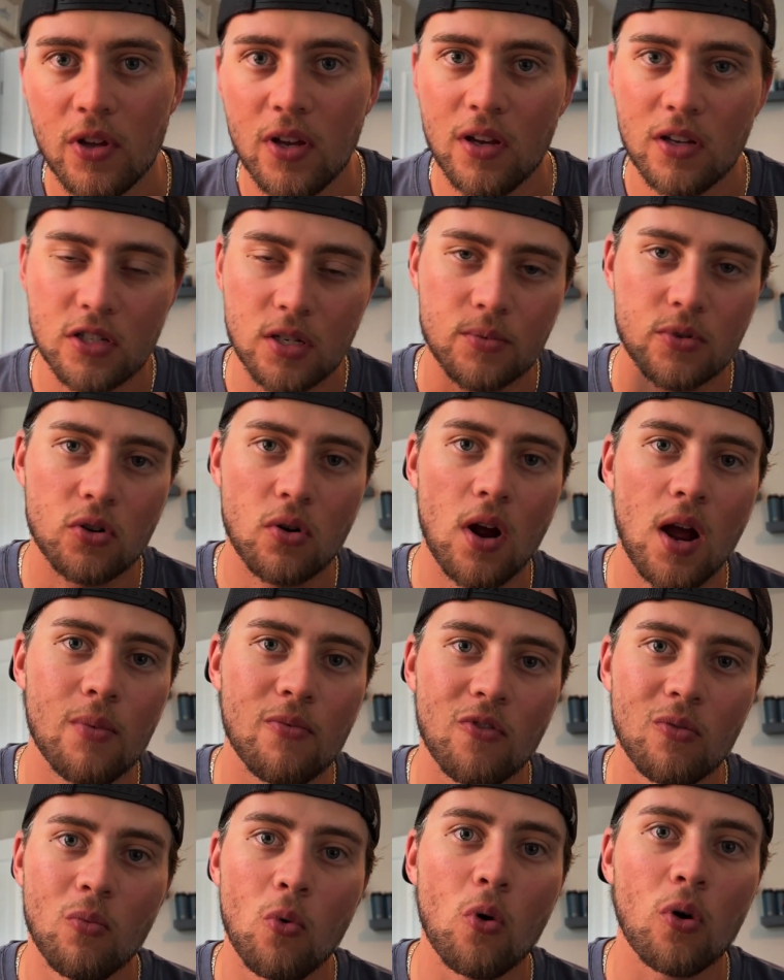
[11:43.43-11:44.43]
Subscribe
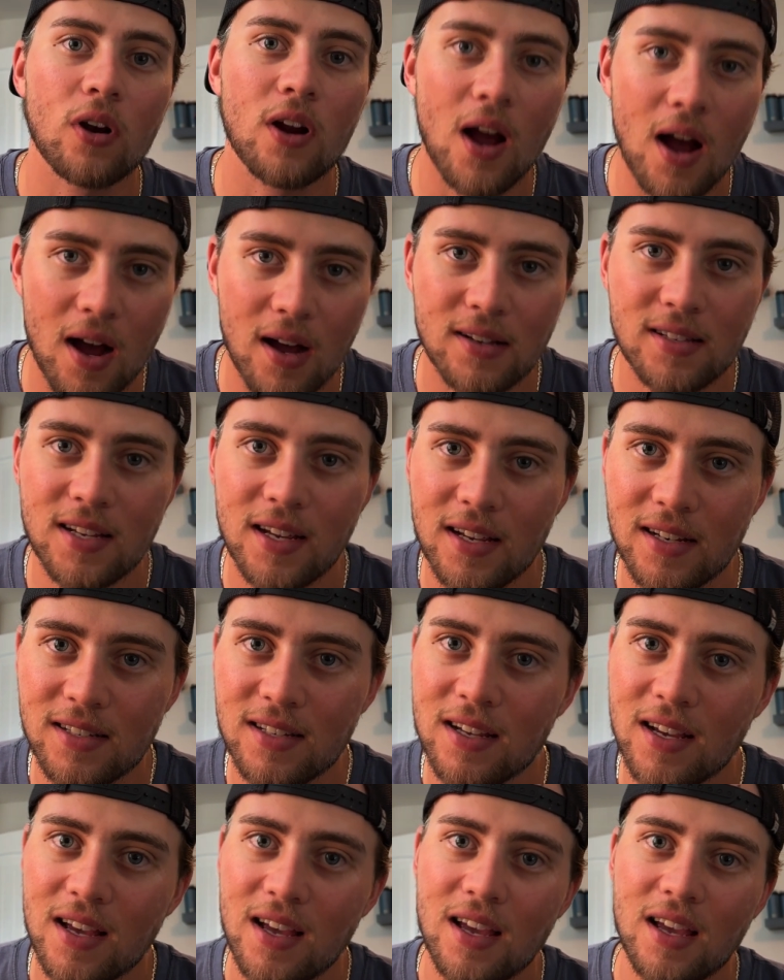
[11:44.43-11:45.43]
for more content
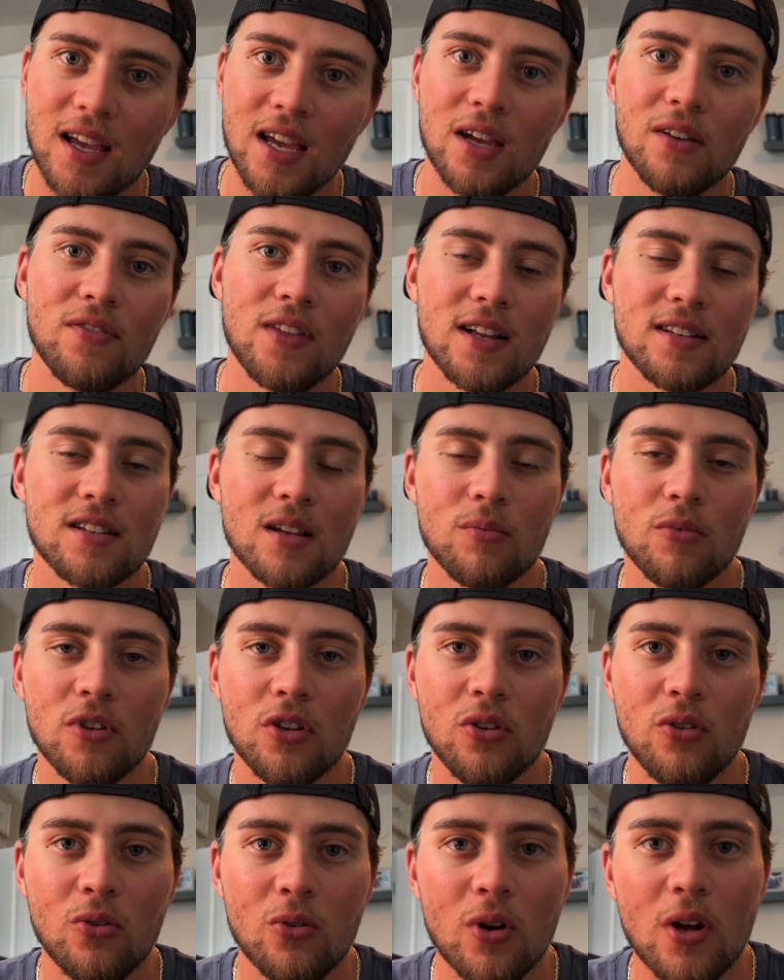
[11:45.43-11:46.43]
if that's something
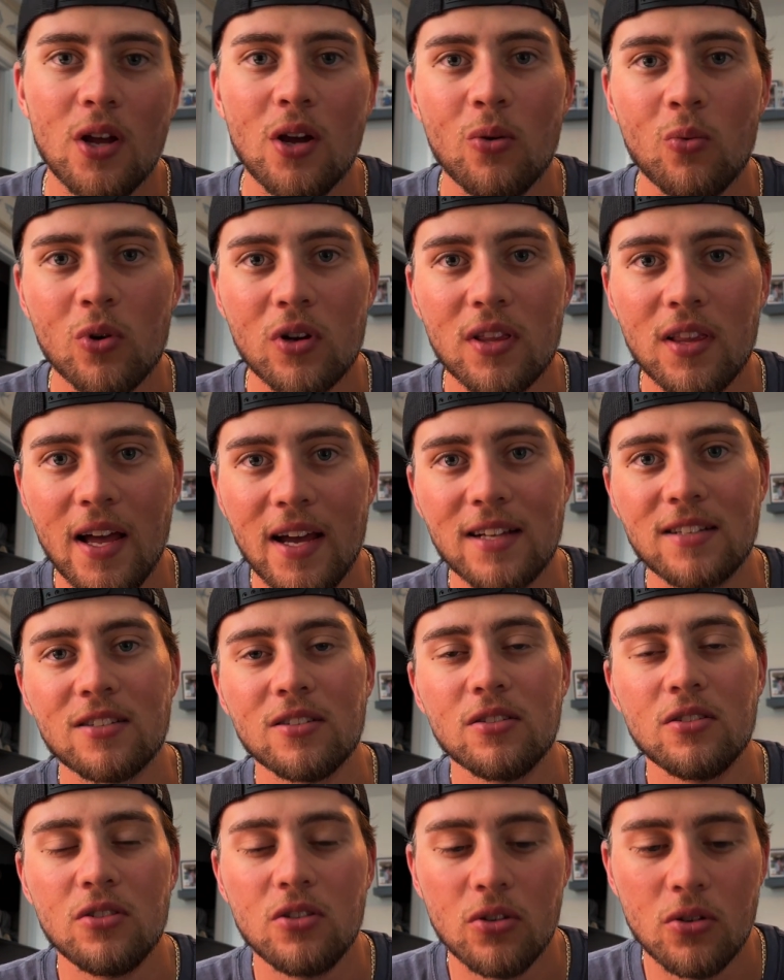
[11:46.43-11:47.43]
you would like to
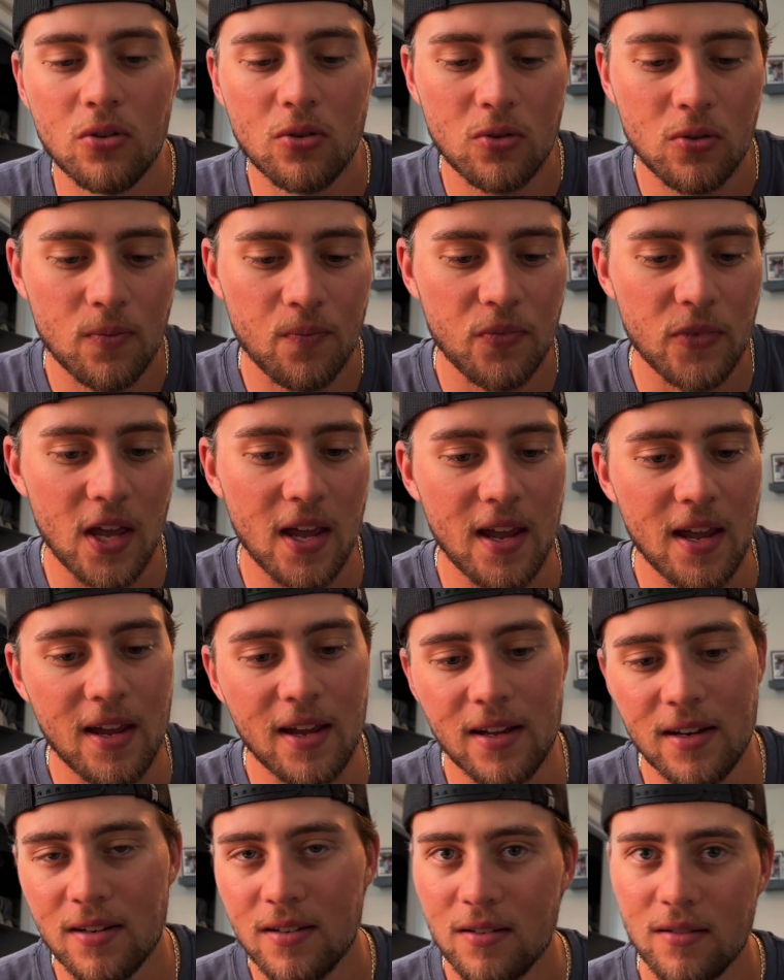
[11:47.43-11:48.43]
do.
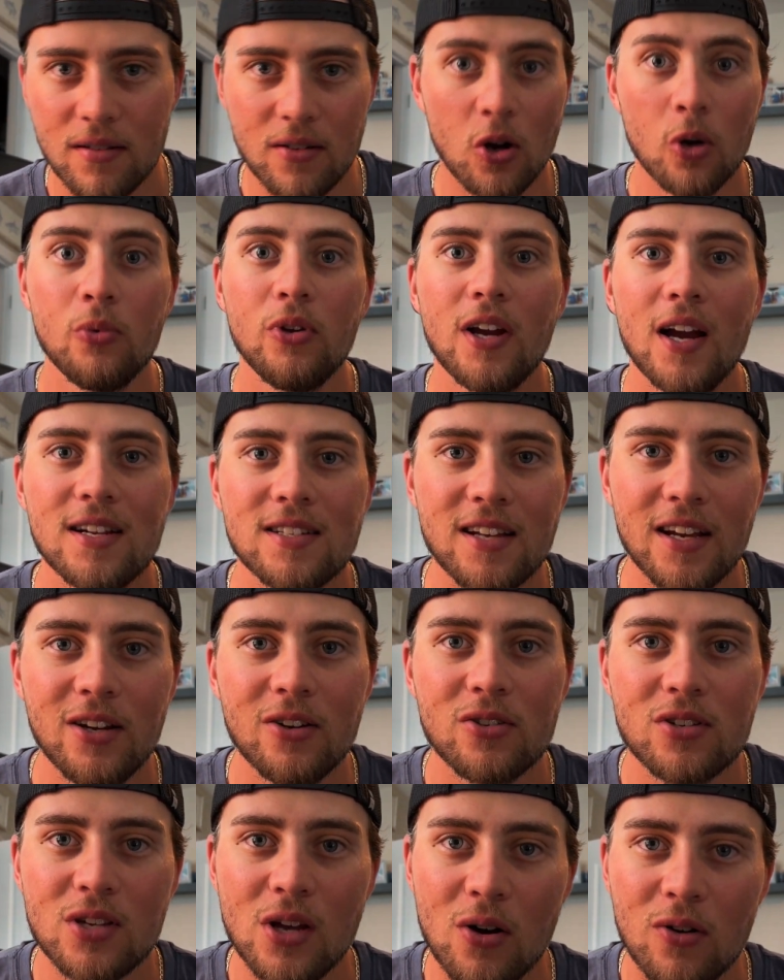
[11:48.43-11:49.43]
And hope you guys get
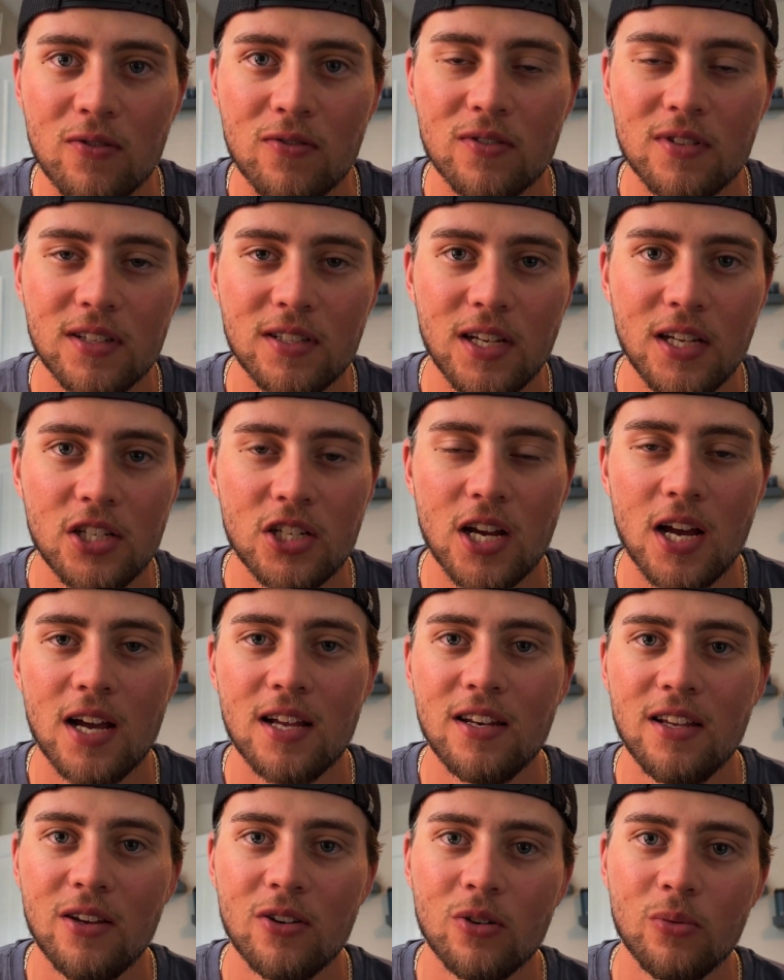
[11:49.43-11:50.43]
yourself the DJI
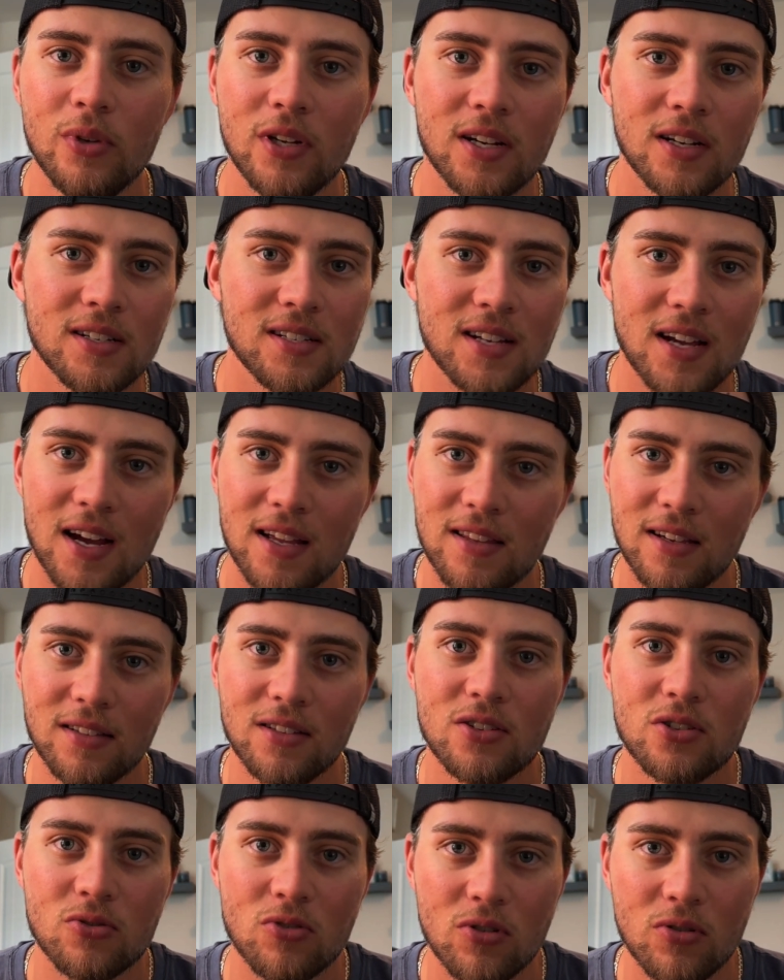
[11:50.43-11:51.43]
NEO, because I think
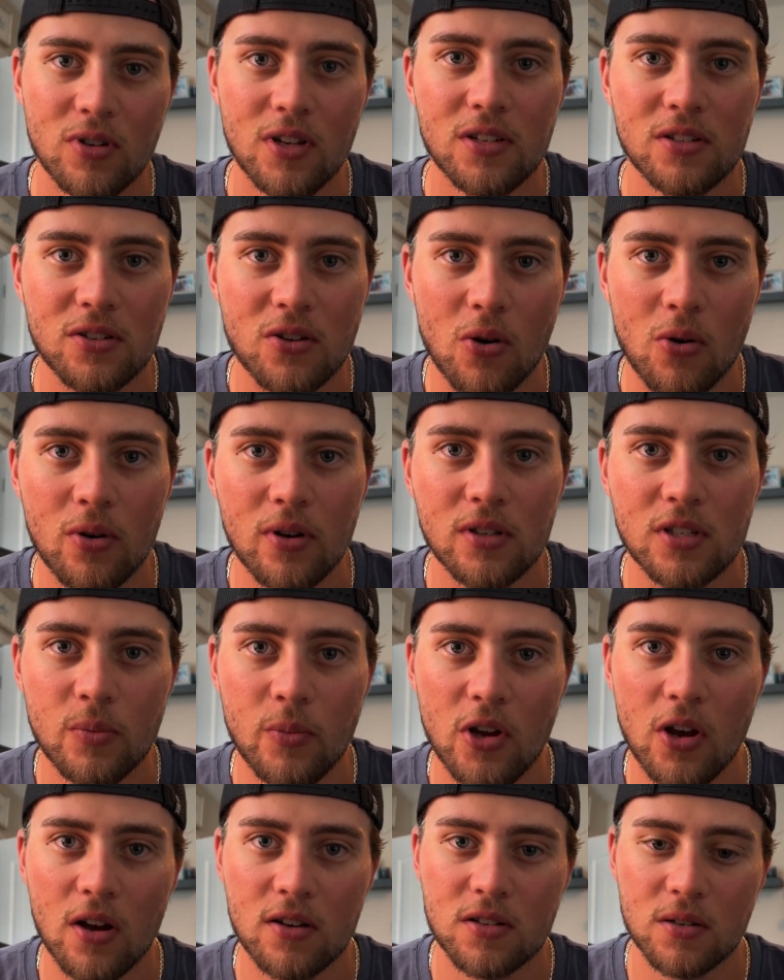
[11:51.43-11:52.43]
this drone is going to be
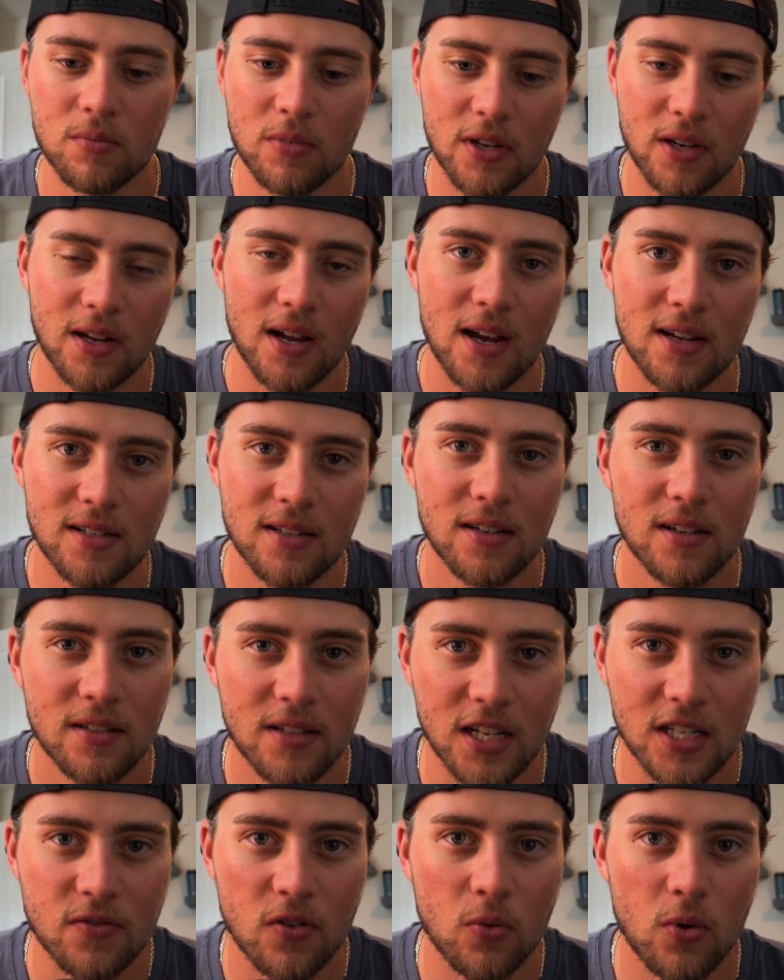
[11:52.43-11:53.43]
awesome. Guys,
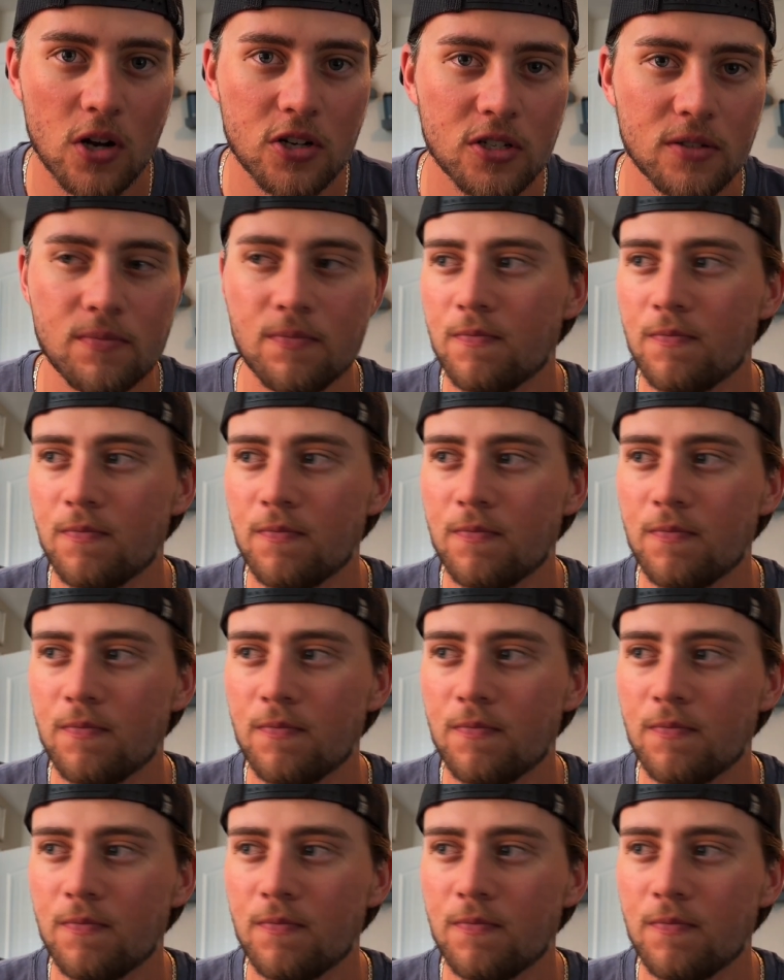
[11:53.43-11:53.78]
thanks for watching.